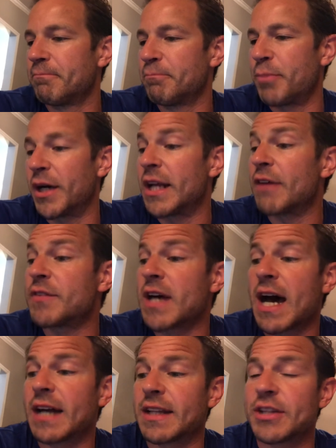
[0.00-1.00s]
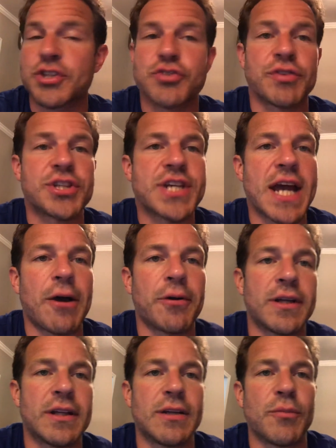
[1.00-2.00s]
But if not, then just reach
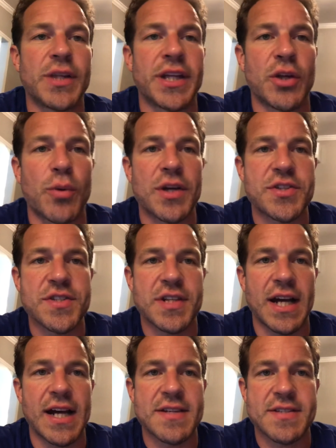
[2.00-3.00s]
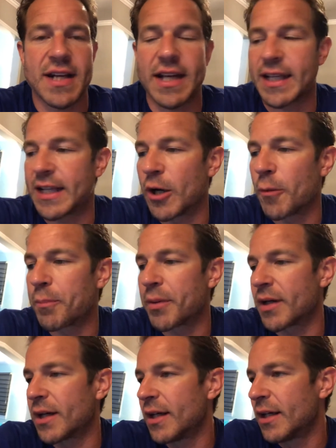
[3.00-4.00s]
out with any questions, guys, and I can help
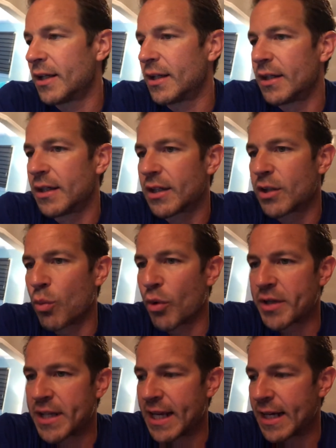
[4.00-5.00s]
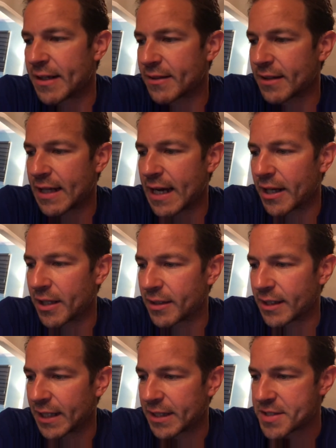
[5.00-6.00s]
coordinate how
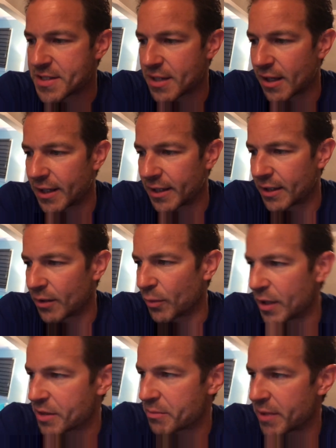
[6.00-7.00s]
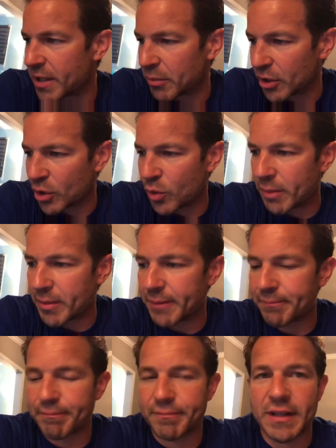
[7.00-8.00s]
to get this done with minimal equipment
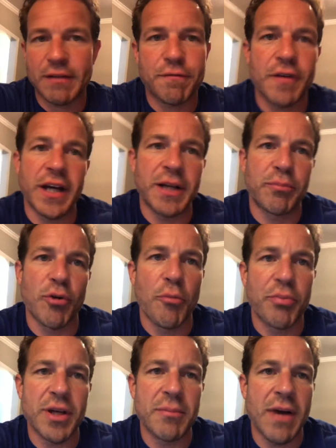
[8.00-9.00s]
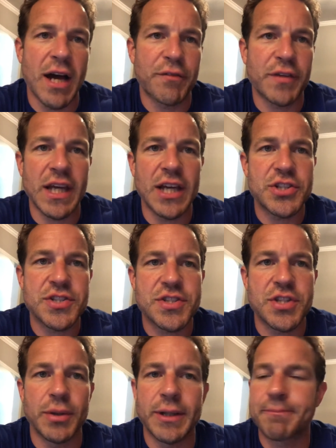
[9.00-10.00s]
and find appropriate modifications
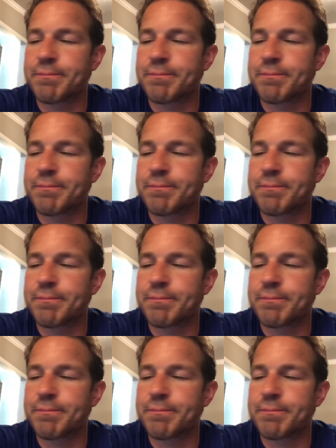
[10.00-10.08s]
to it.